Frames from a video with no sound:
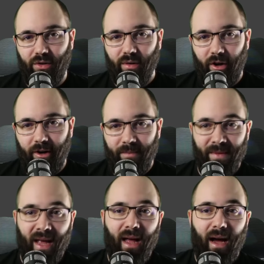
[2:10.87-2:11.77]
to learn.
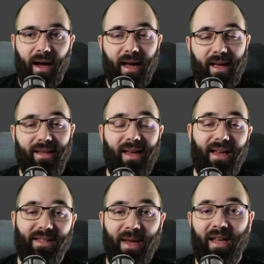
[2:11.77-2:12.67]
Uh, it
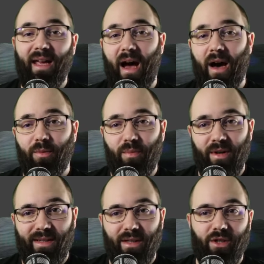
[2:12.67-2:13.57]
has many outputs.
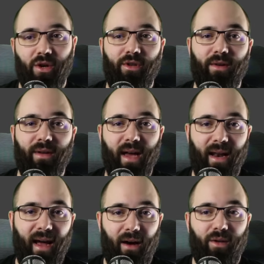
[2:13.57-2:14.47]
So you
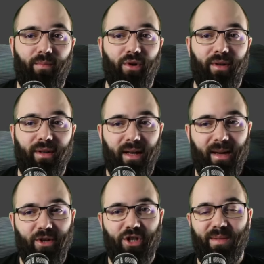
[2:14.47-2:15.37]
can output
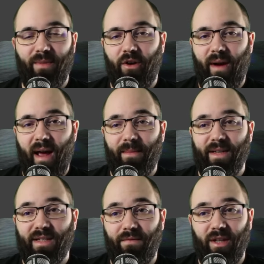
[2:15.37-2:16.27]
images,
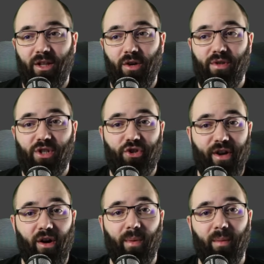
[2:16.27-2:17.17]
panoramas, videos,
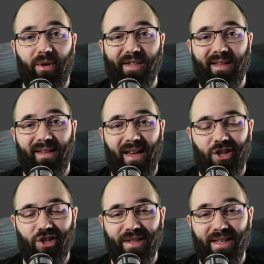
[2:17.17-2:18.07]
shareable
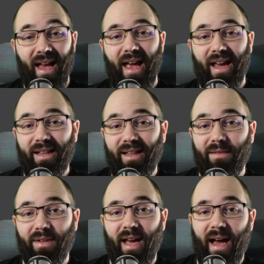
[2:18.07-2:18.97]
presentations, and it
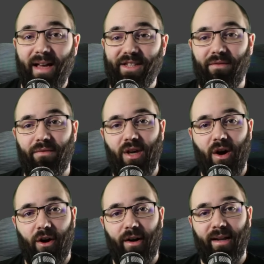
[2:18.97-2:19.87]
even has
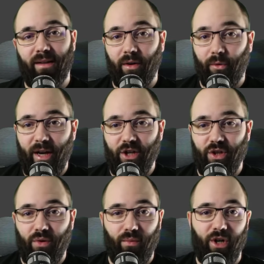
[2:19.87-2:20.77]
V R
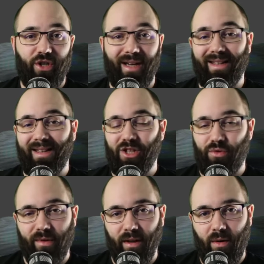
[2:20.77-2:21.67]
integration, which I think
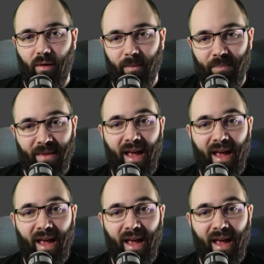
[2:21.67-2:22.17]
it's really cool.